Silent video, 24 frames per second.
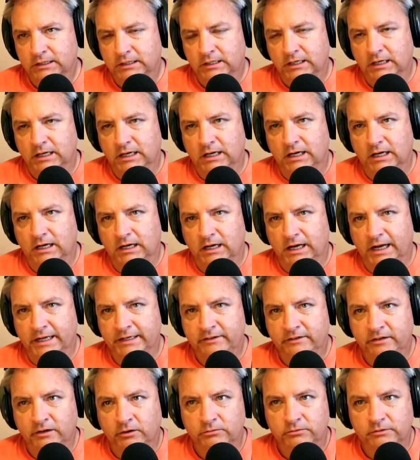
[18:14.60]
I
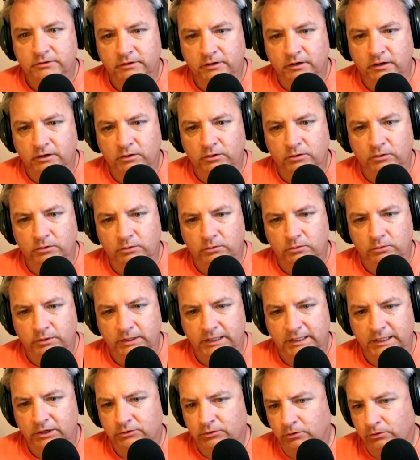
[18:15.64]
don't know
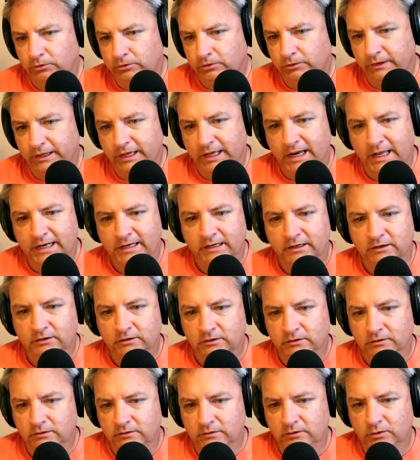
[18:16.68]
any truth on that. I
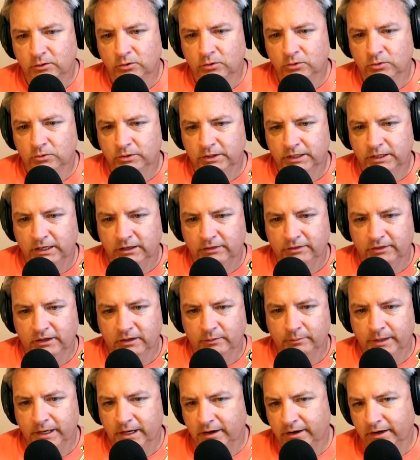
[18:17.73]
didn't Google anything
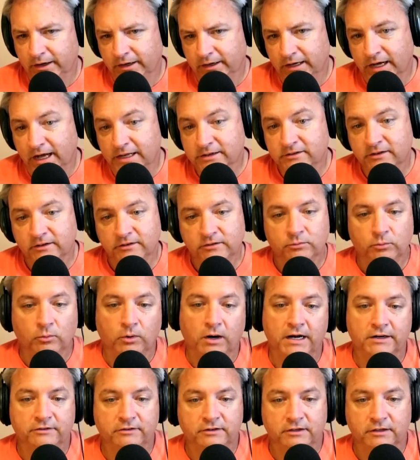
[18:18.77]
about it. I just
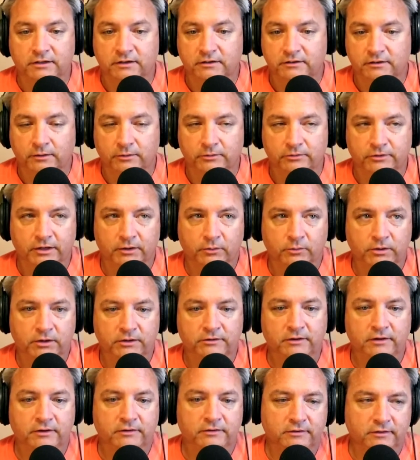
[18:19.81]
watched it because I was like, what is
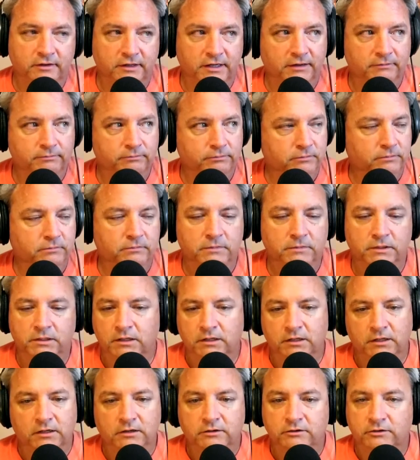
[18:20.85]
this? And I
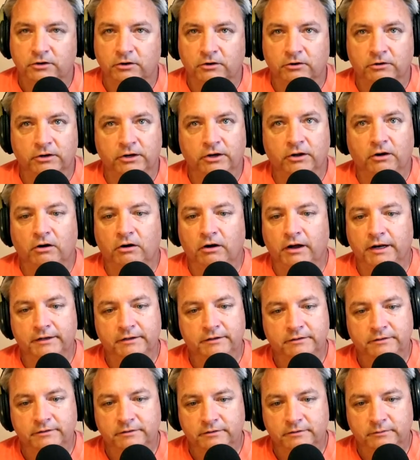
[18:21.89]
turned it on
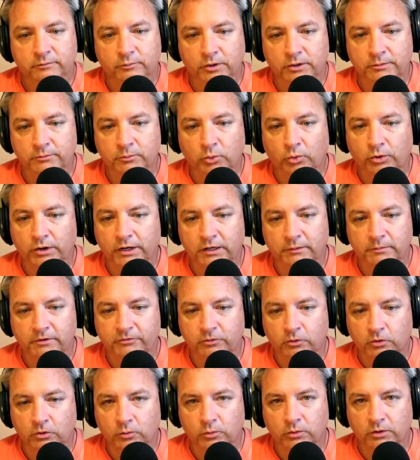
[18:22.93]
one morning
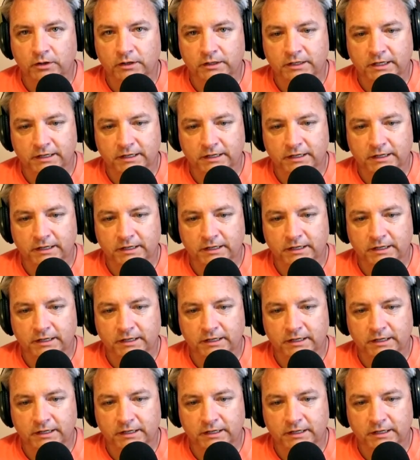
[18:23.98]
before work.